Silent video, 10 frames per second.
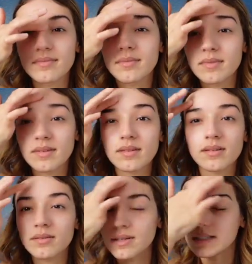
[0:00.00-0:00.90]
And
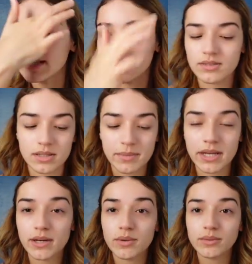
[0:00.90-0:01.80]
going down to my
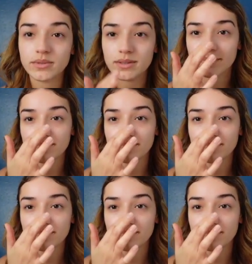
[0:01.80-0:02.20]
nose.